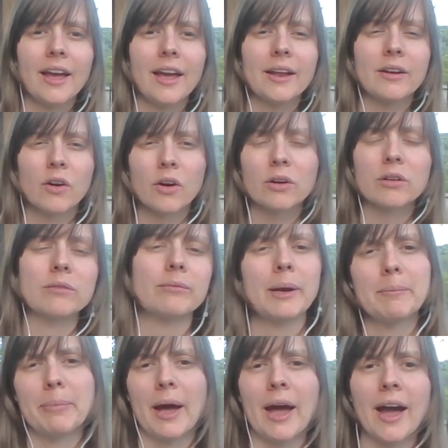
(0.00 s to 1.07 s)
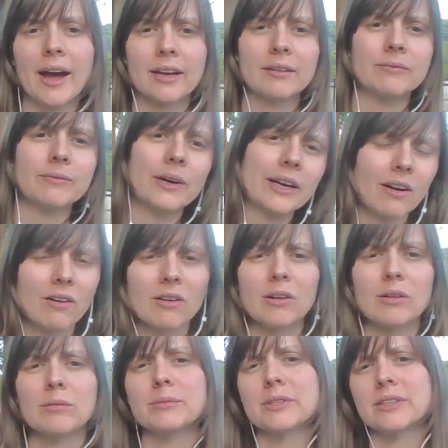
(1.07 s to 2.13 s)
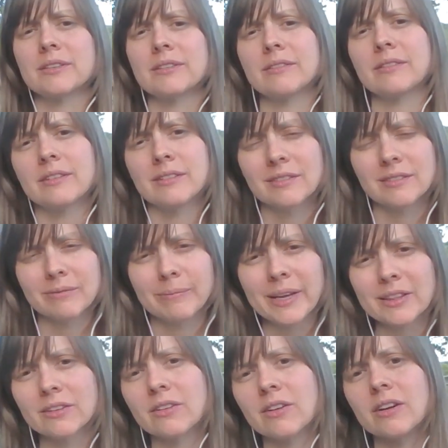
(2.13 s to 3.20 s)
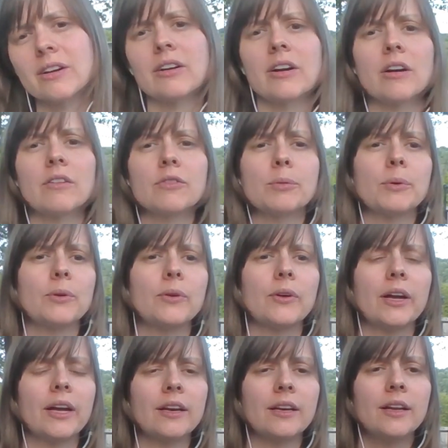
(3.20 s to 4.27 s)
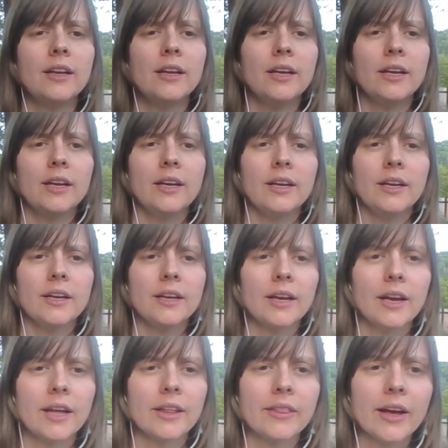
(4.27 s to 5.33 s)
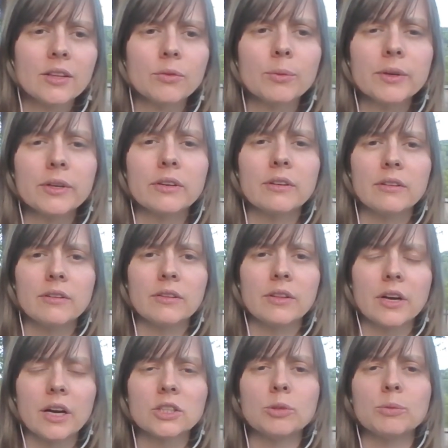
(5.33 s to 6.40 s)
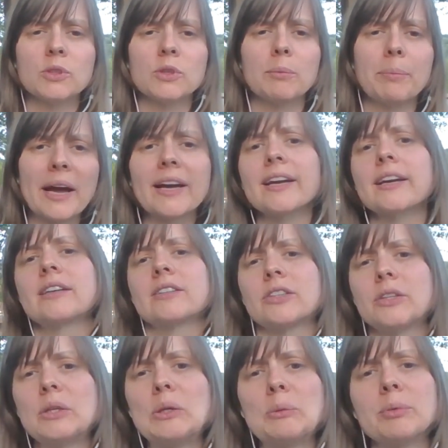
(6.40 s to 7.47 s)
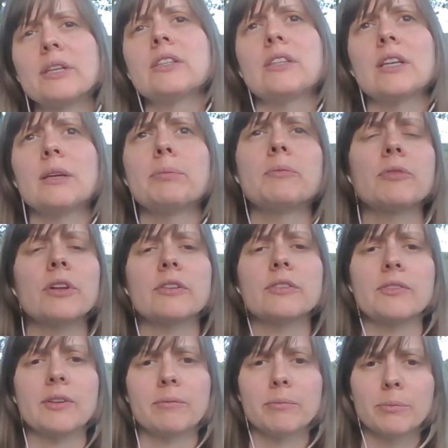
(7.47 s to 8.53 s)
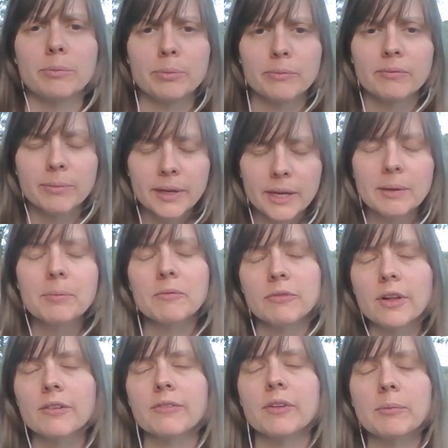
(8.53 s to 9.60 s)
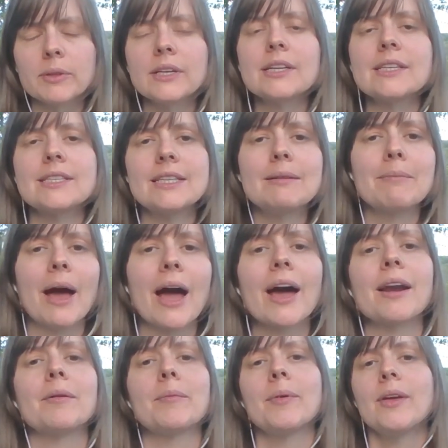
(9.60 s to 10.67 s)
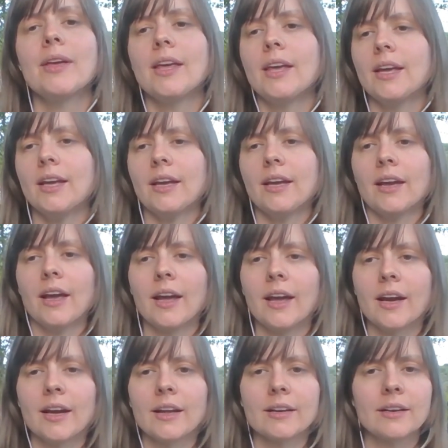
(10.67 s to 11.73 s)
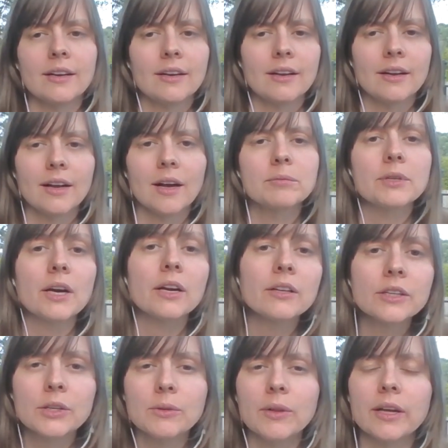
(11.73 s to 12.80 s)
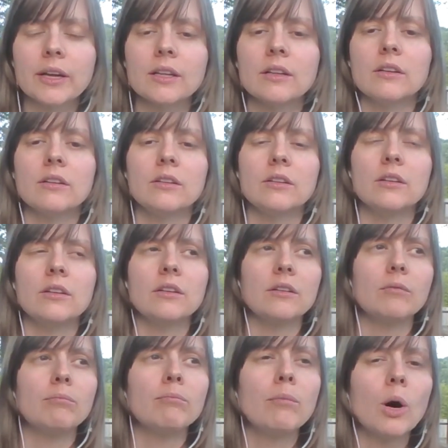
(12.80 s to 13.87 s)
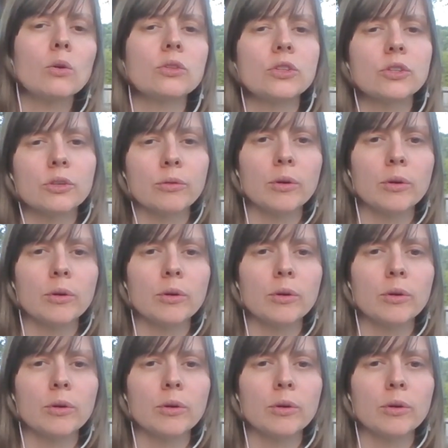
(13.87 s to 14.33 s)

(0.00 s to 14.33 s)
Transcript: and hurt my back and my arms and make the dog uncomfortable, and that's what the customers are begging us to do. Please keep him fluffy, please demat him. And I'm telling you, like, most